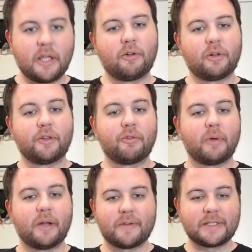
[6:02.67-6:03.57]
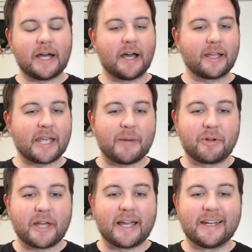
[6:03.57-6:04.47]
cleared through waivers.
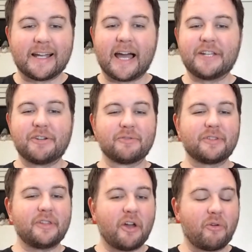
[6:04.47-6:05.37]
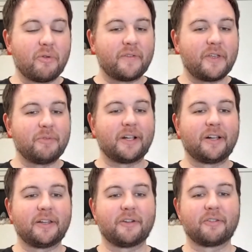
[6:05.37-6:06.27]
Kaapo I don't know if he would
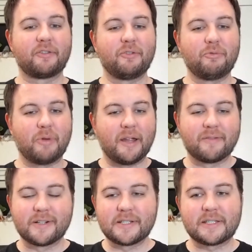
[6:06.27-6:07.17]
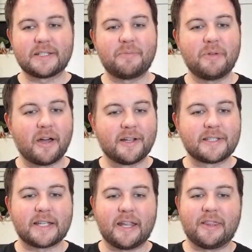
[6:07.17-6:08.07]
clear through waivers. To be
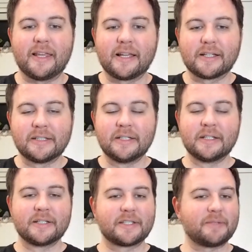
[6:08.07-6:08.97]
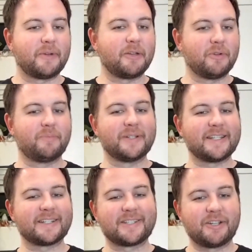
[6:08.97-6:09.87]
honest, I think somebody would
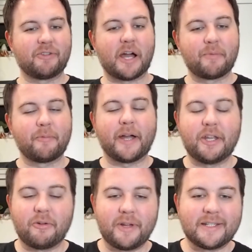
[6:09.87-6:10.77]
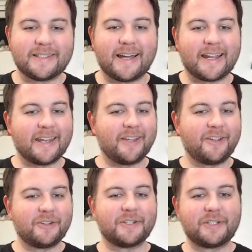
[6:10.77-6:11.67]
potentially grab him. I know he's not had a
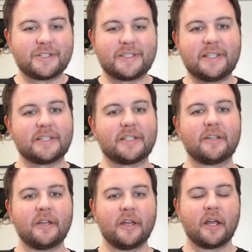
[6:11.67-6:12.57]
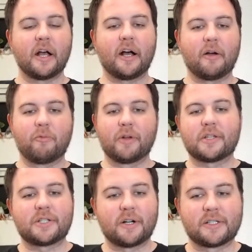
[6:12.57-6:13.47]
good season uh, with
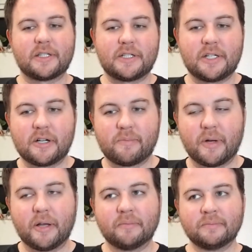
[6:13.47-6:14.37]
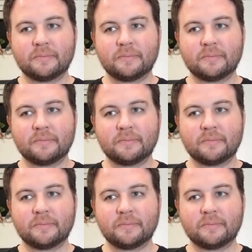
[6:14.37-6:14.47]
the Sharks this year, but